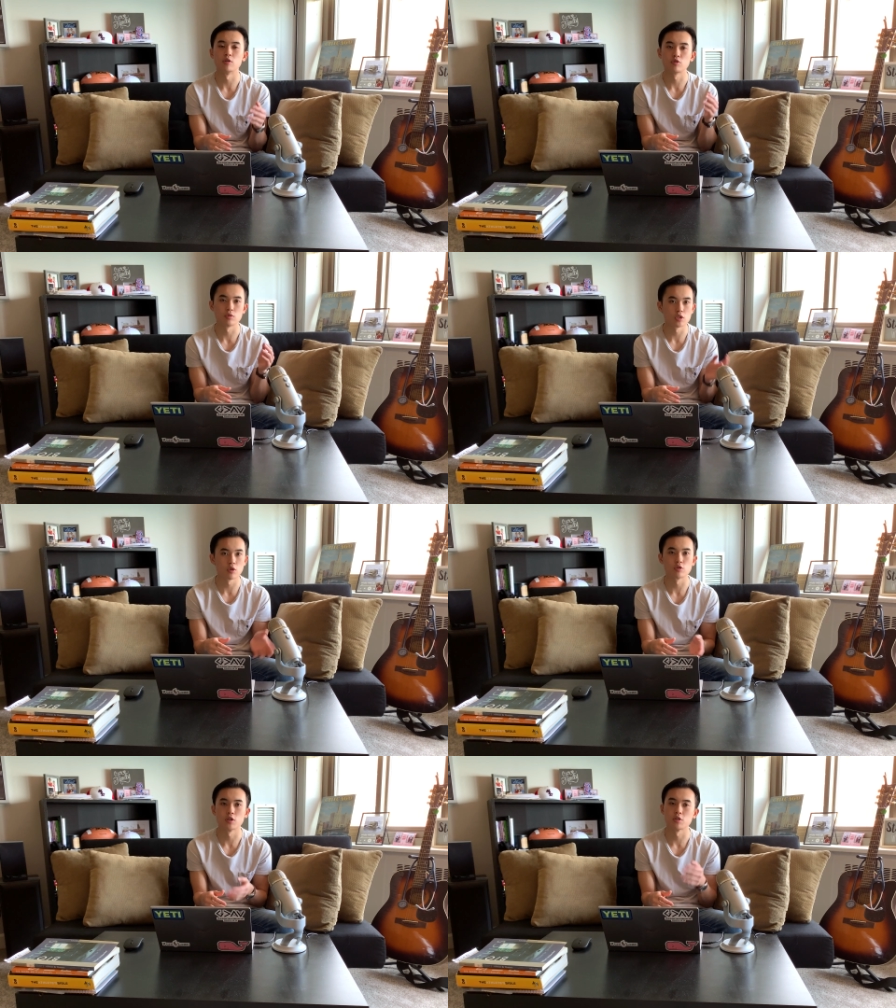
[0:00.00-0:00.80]
history,
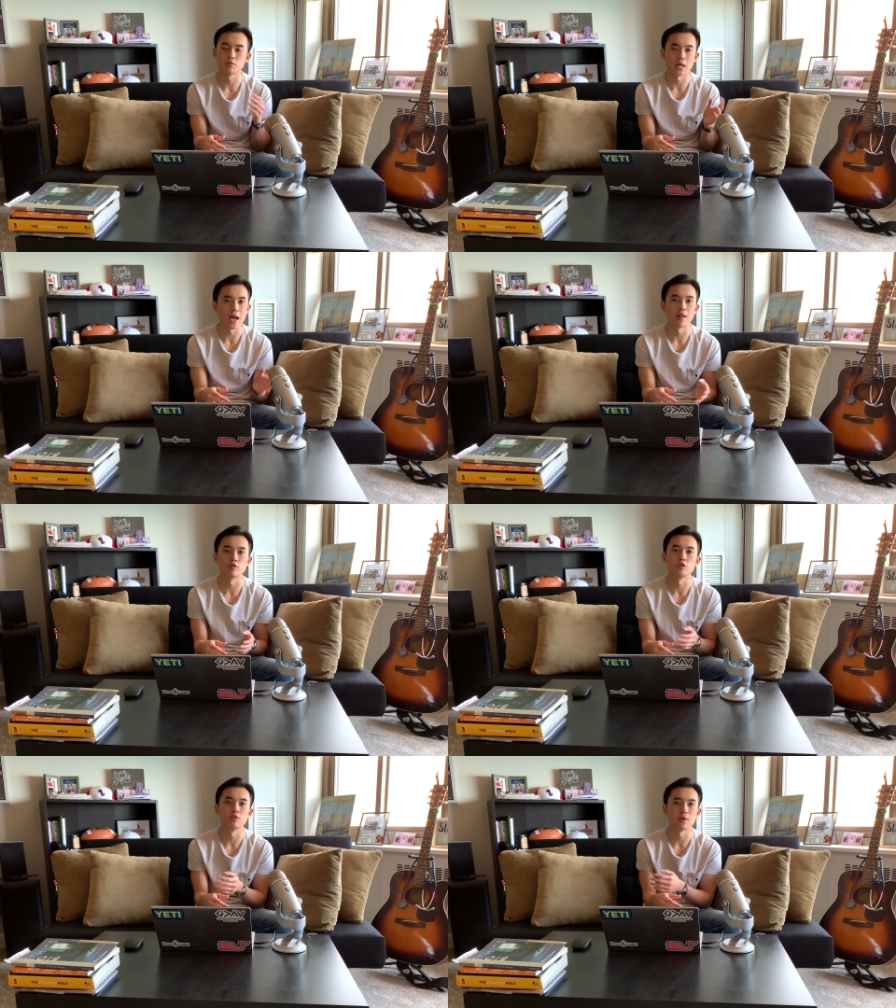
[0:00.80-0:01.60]
social history,
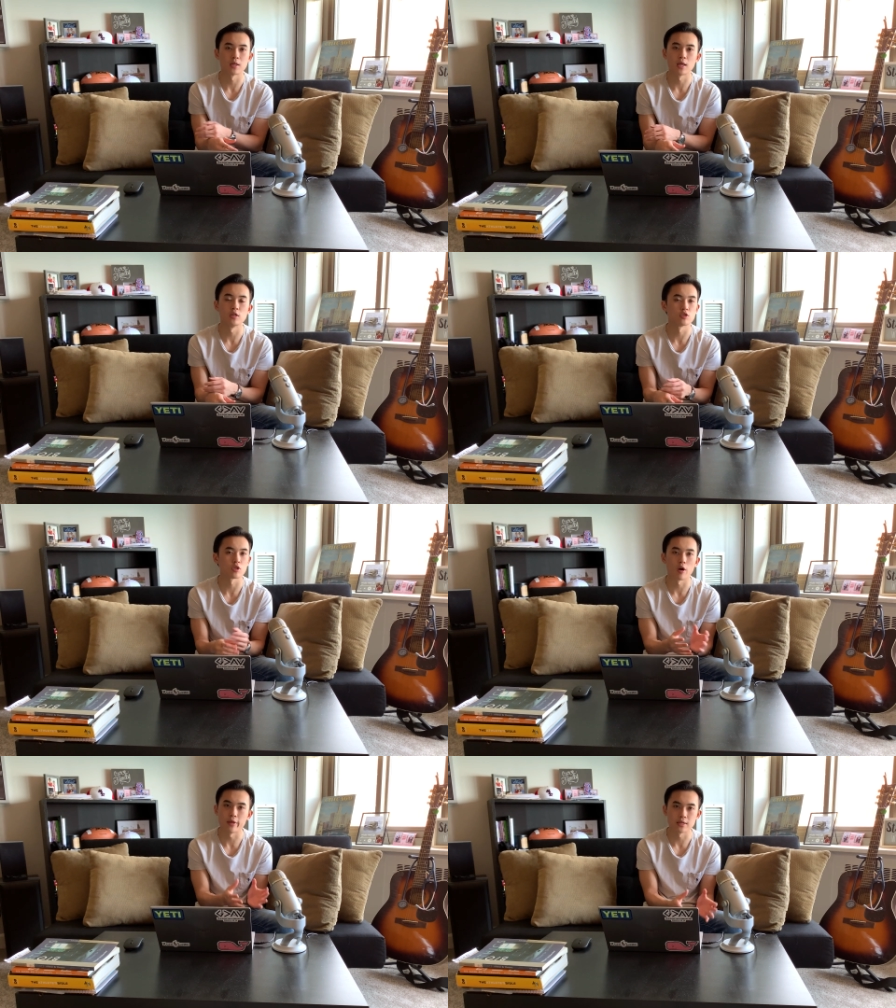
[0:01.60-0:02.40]
allergies, medications,
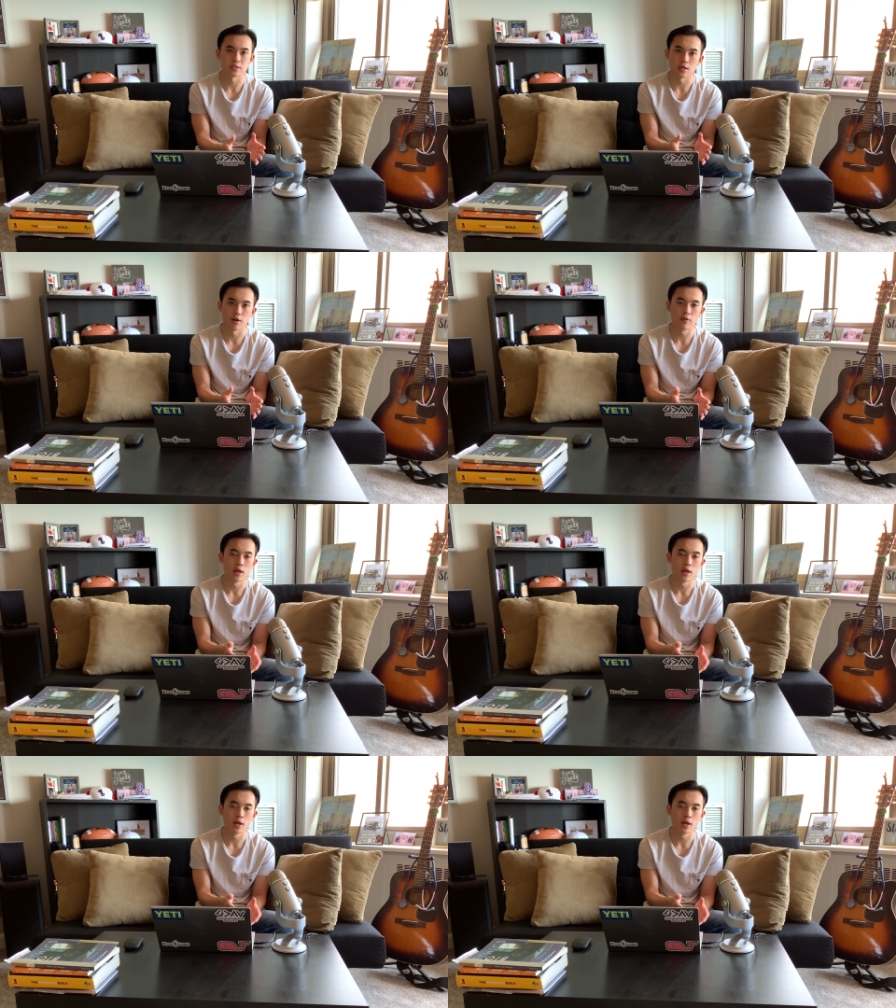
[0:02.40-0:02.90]
all that stuff.